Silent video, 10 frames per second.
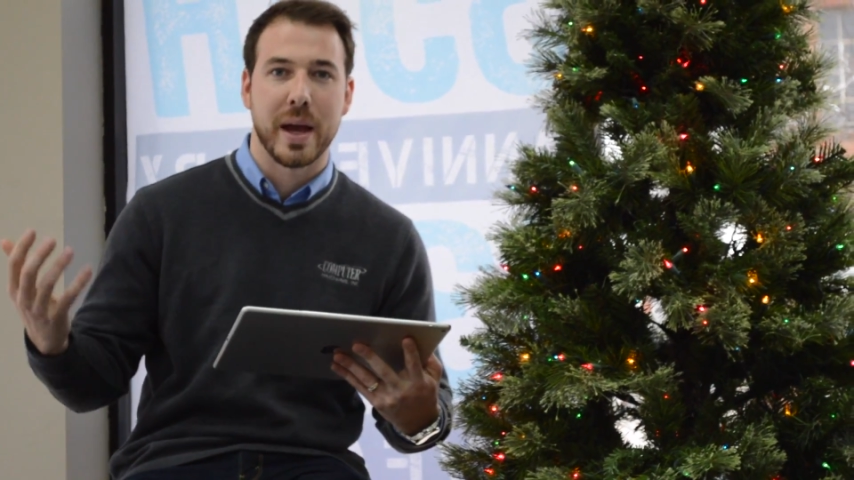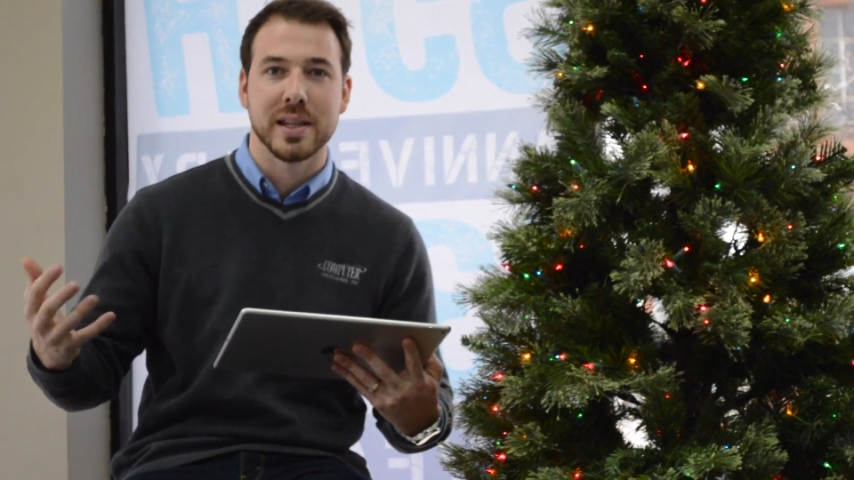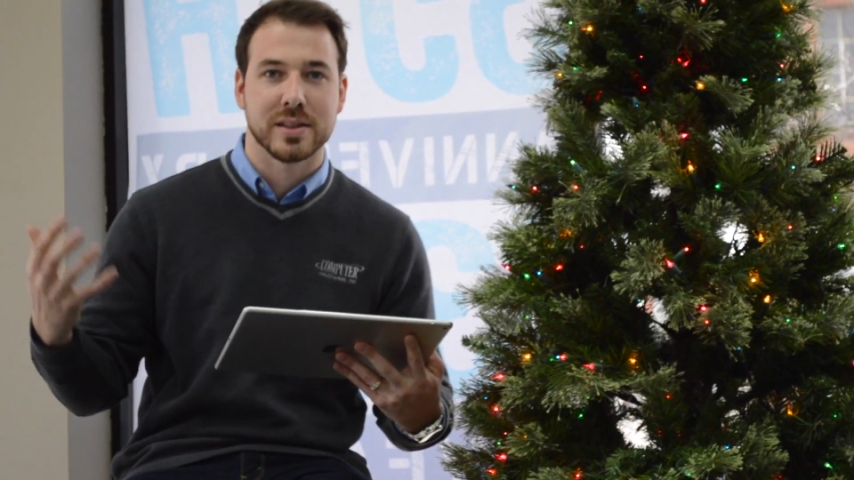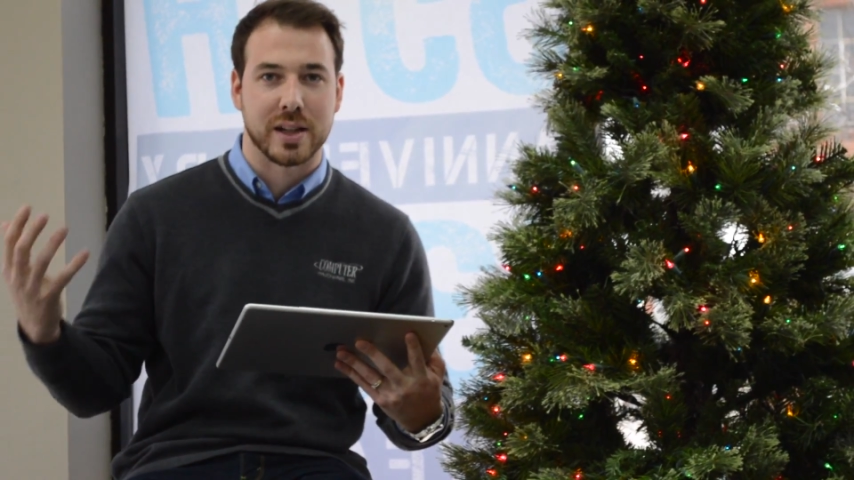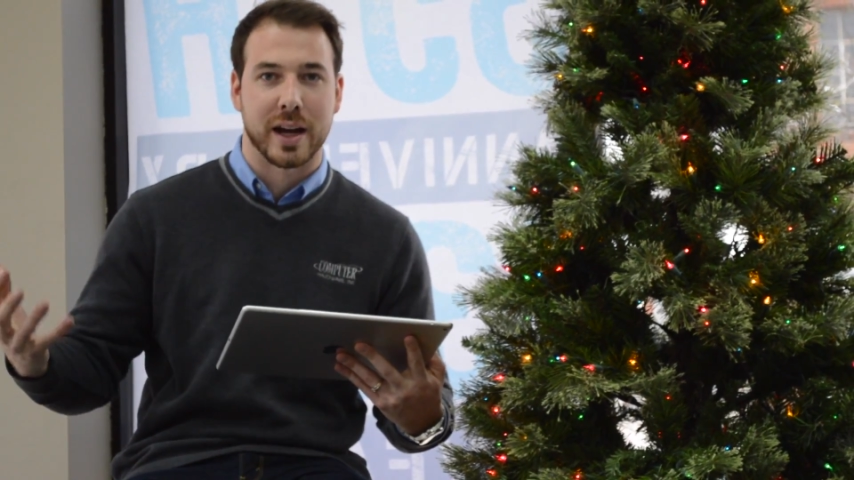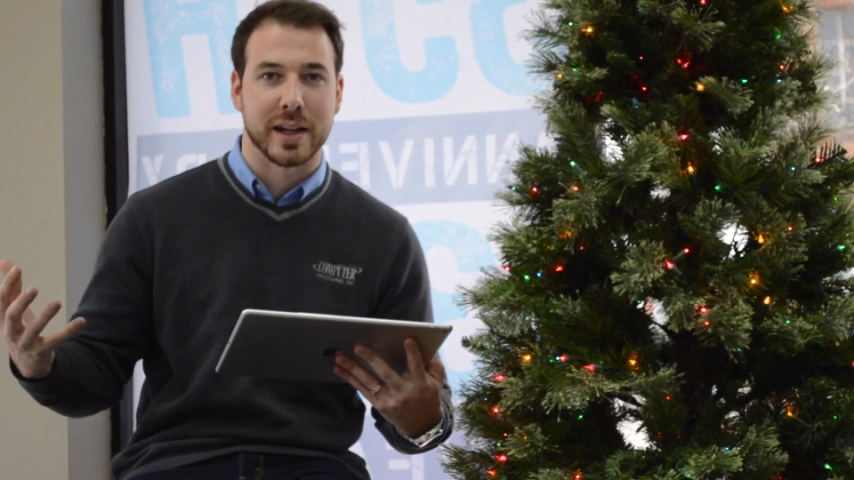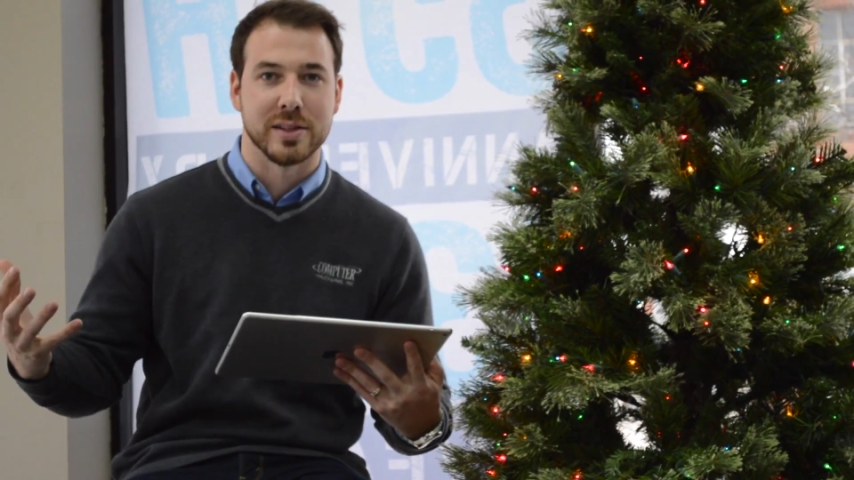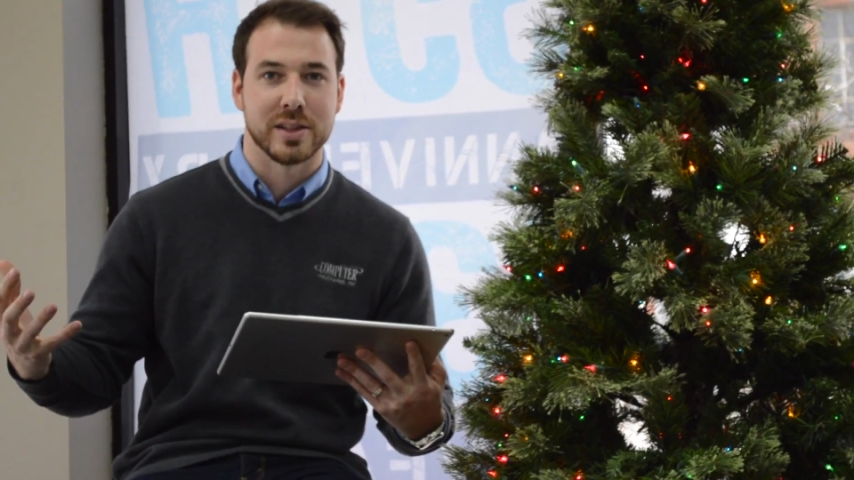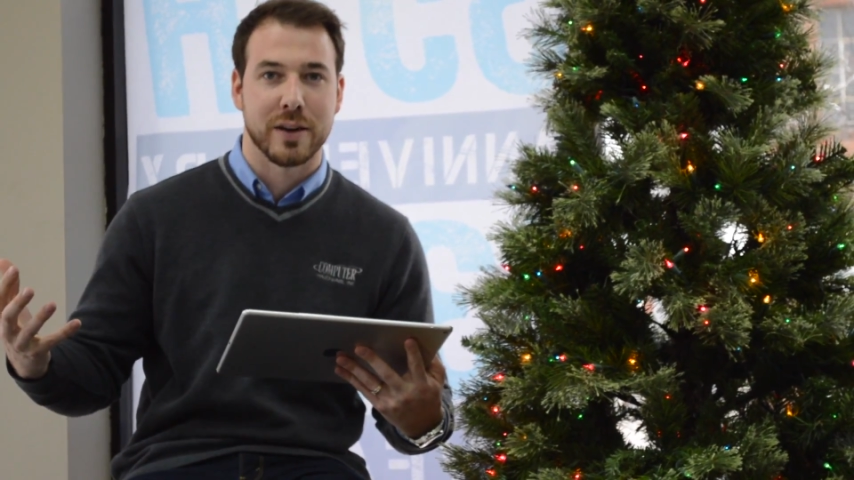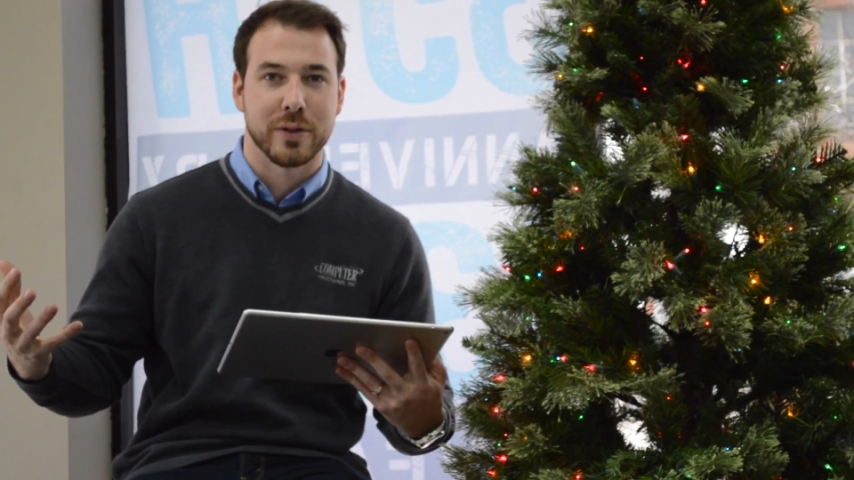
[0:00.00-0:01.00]
best stocking
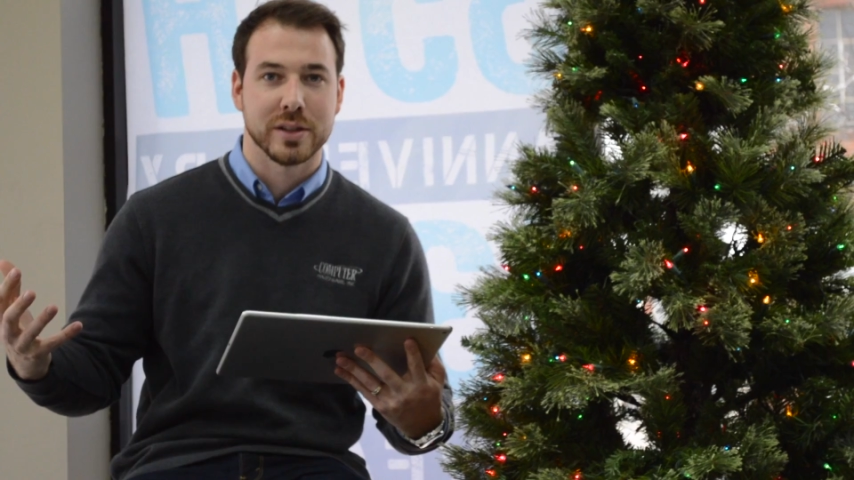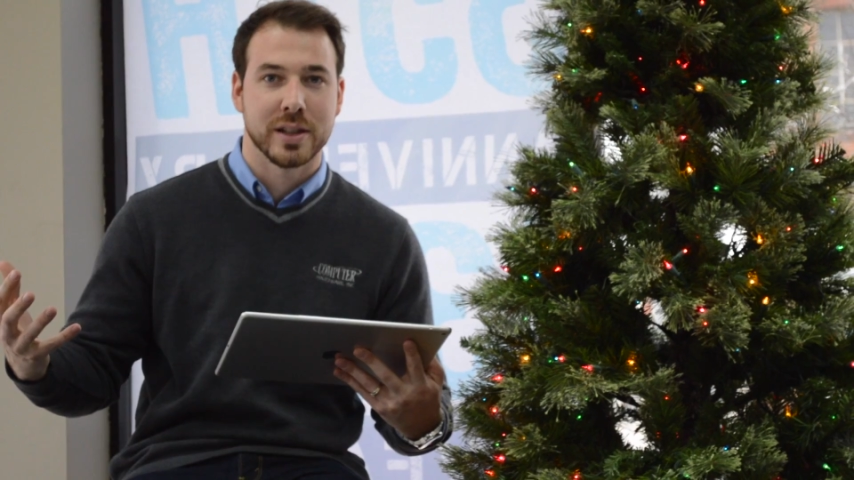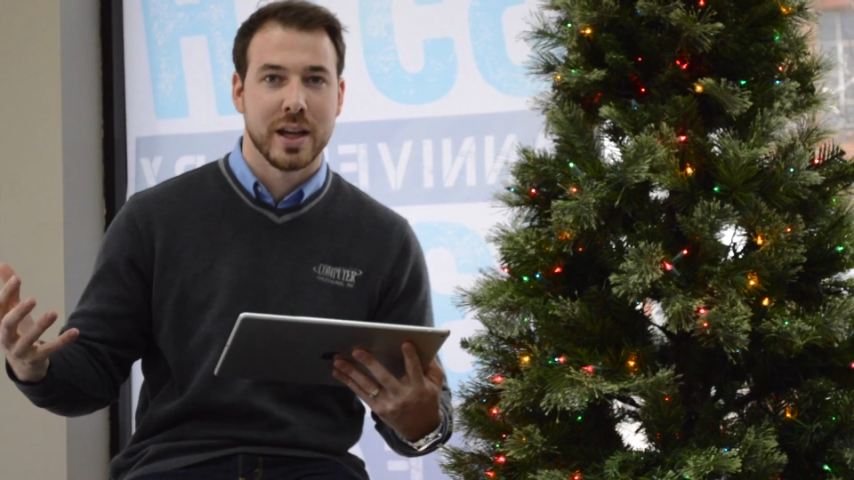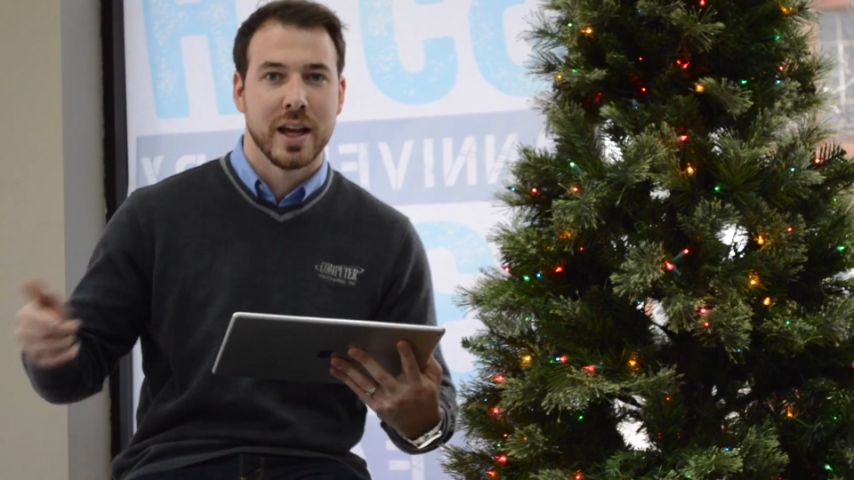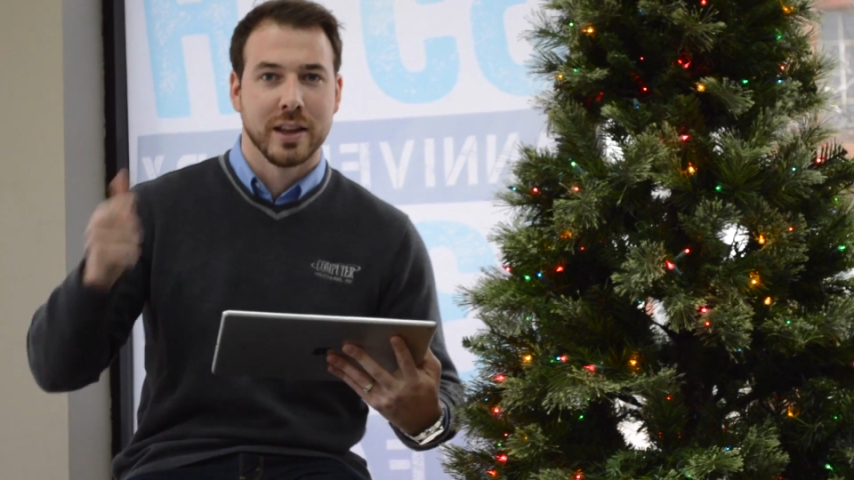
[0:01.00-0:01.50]
stuffers?